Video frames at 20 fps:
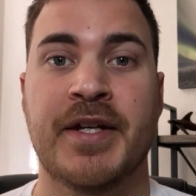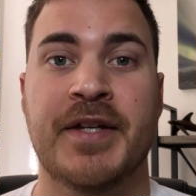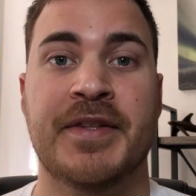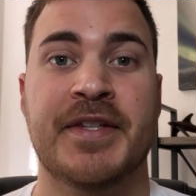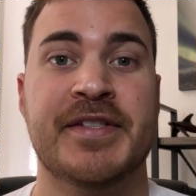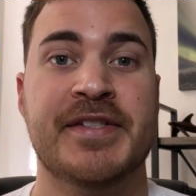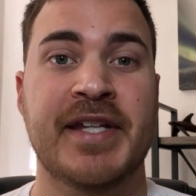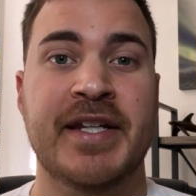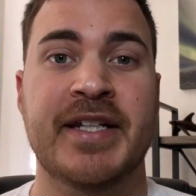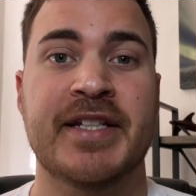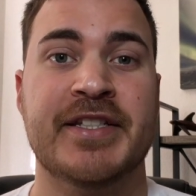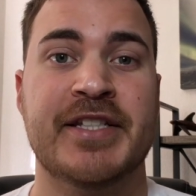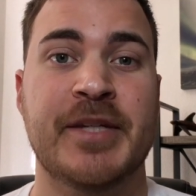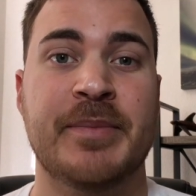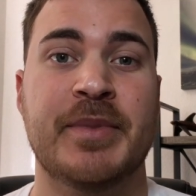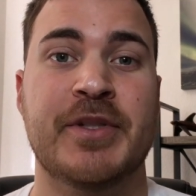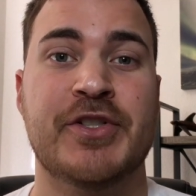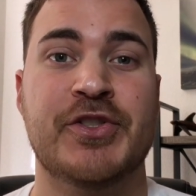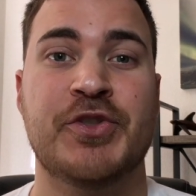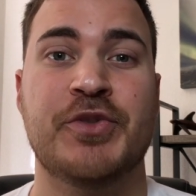The second
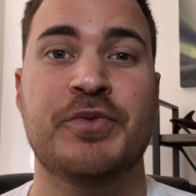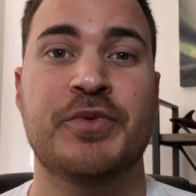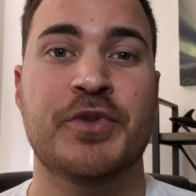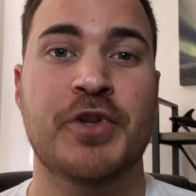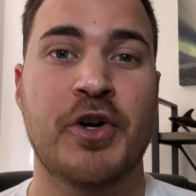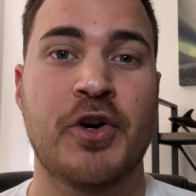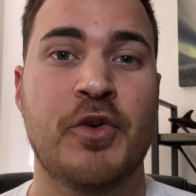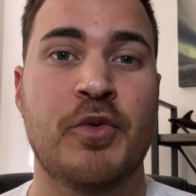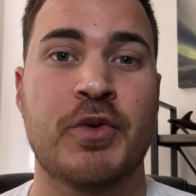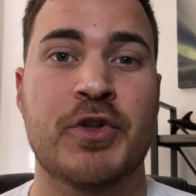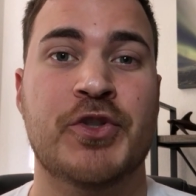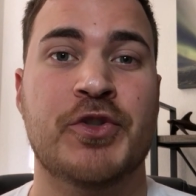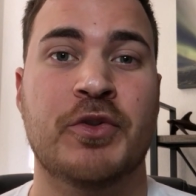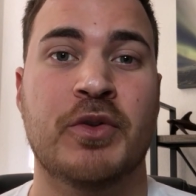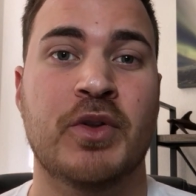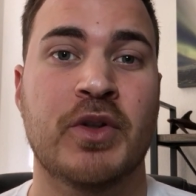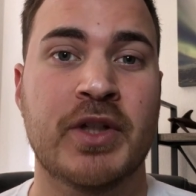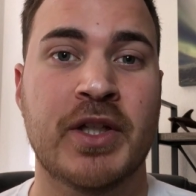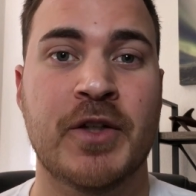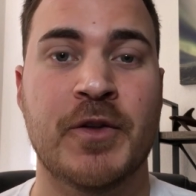tip is to know what you're
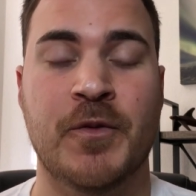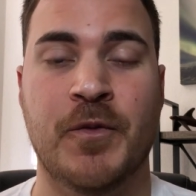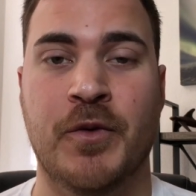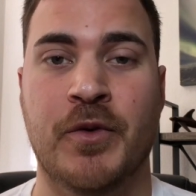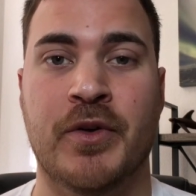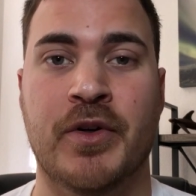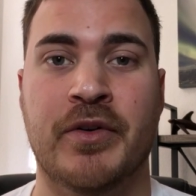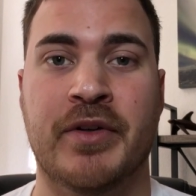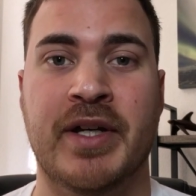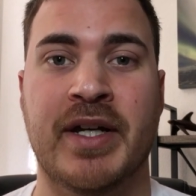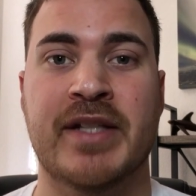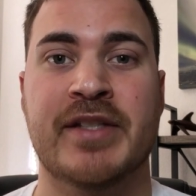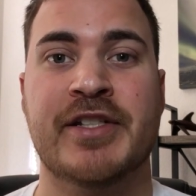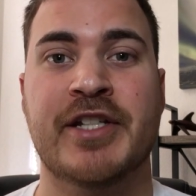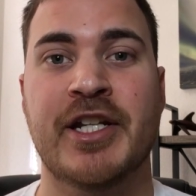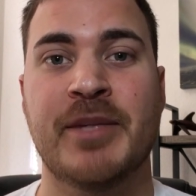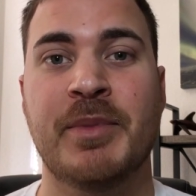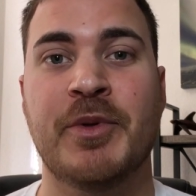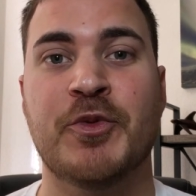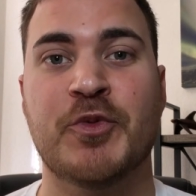looking for. Okay, it's
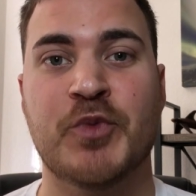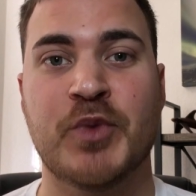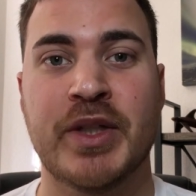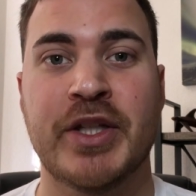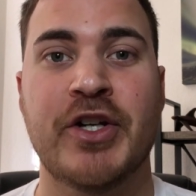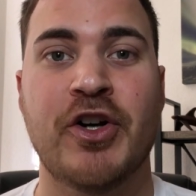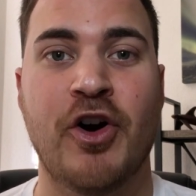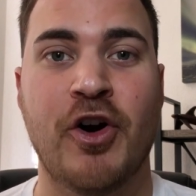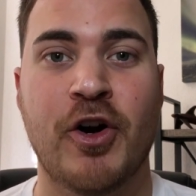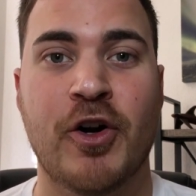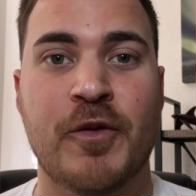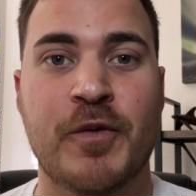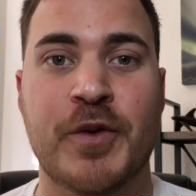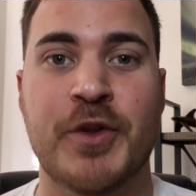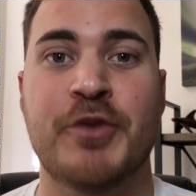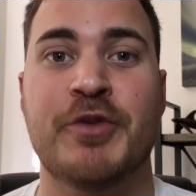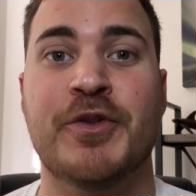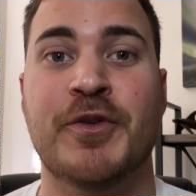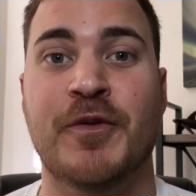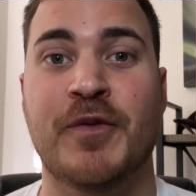going to be really hard for
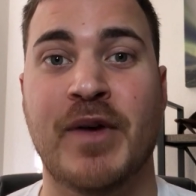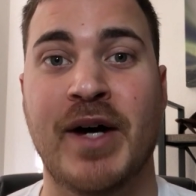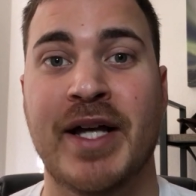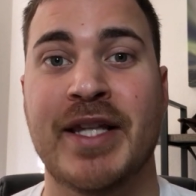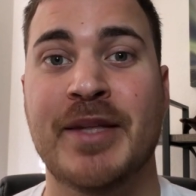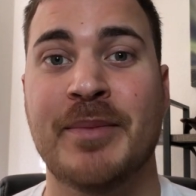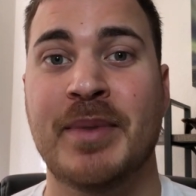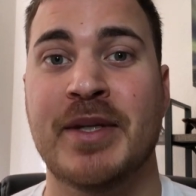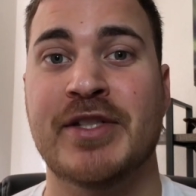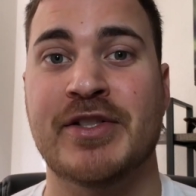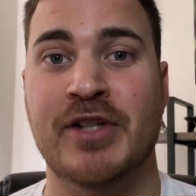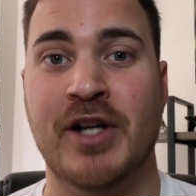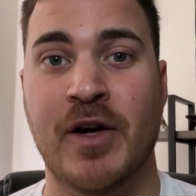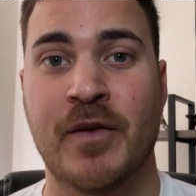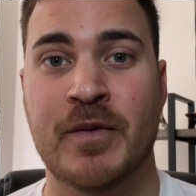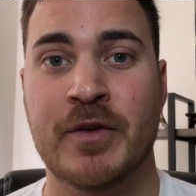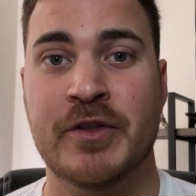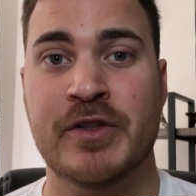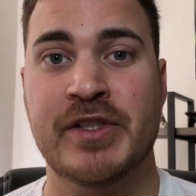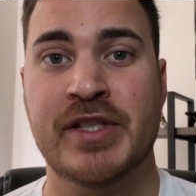you to find the best
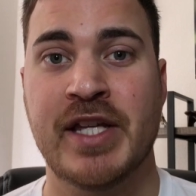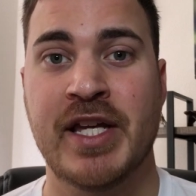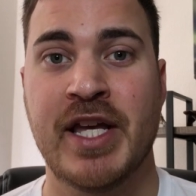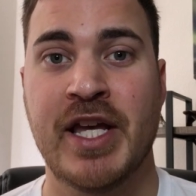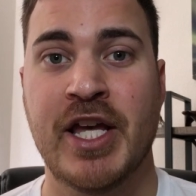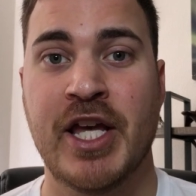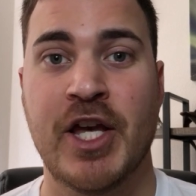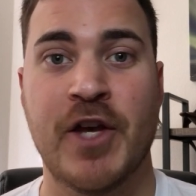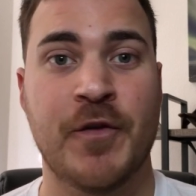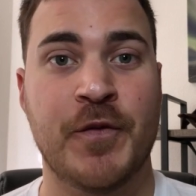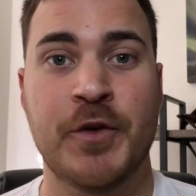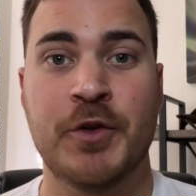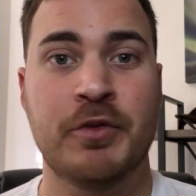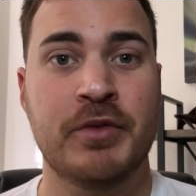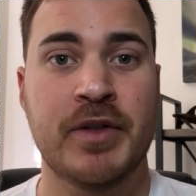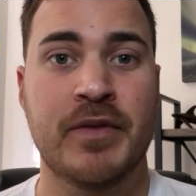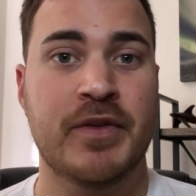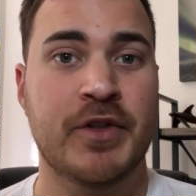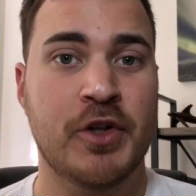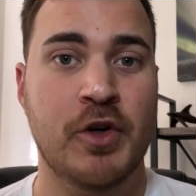offers if you
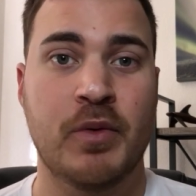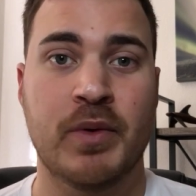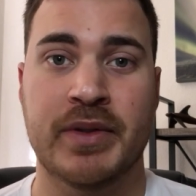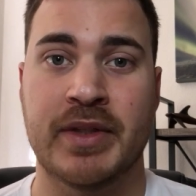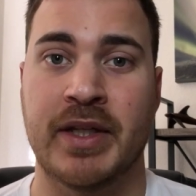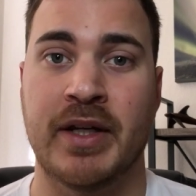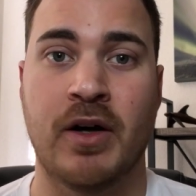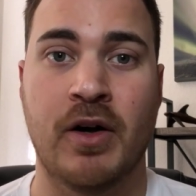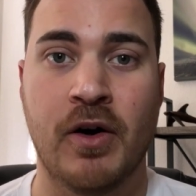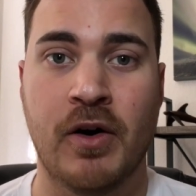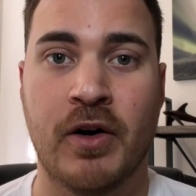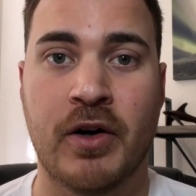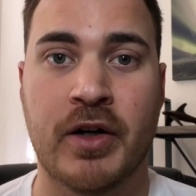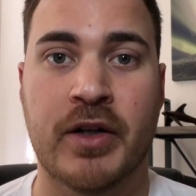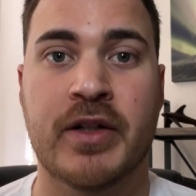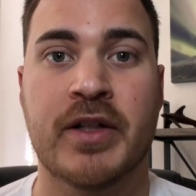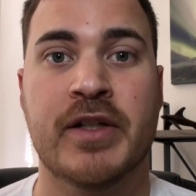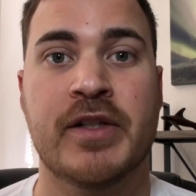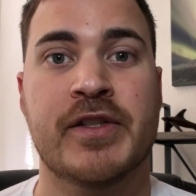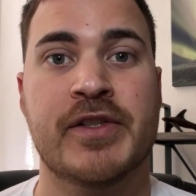don't even know what they
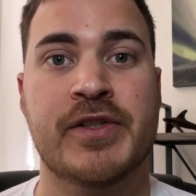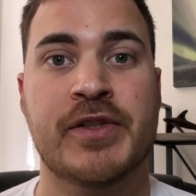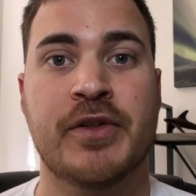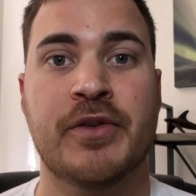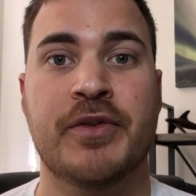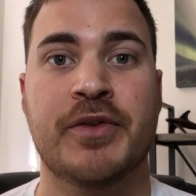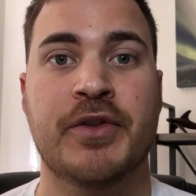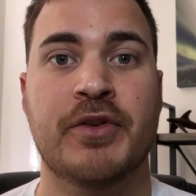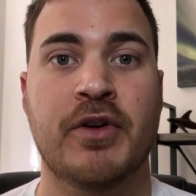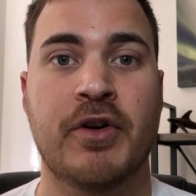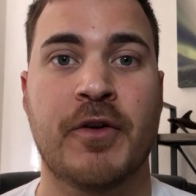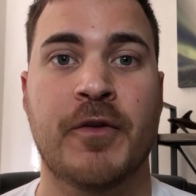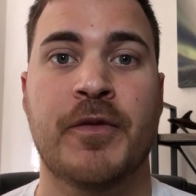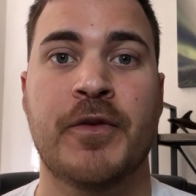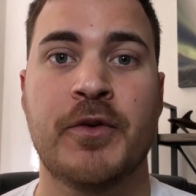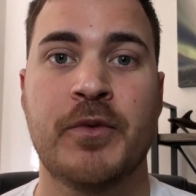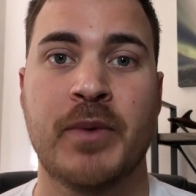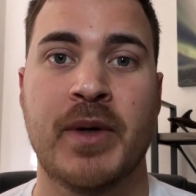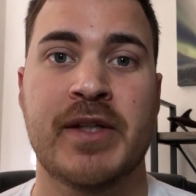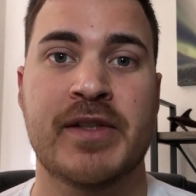are. So there are a
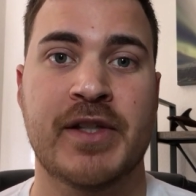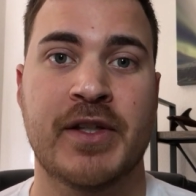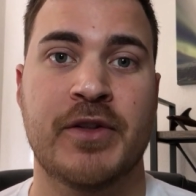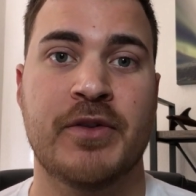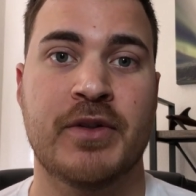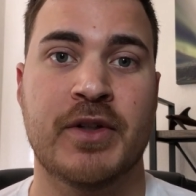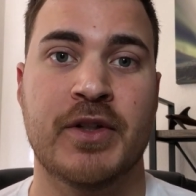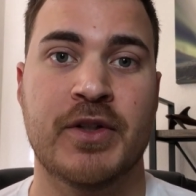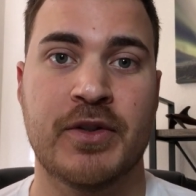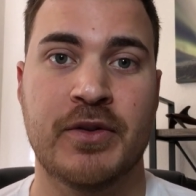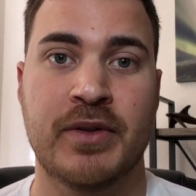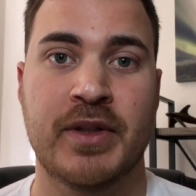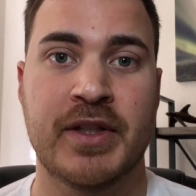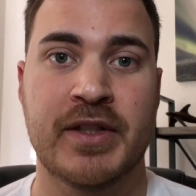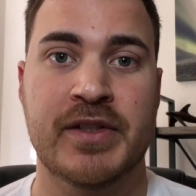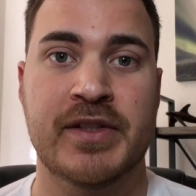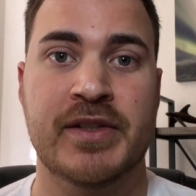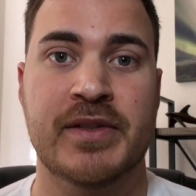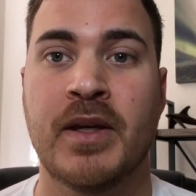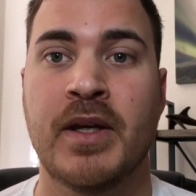few ways that you can do
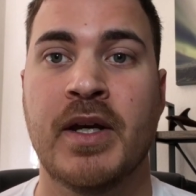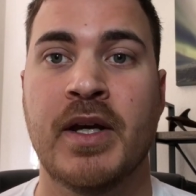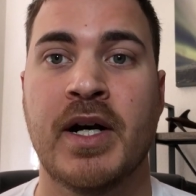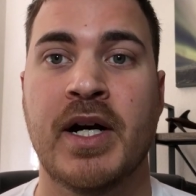this.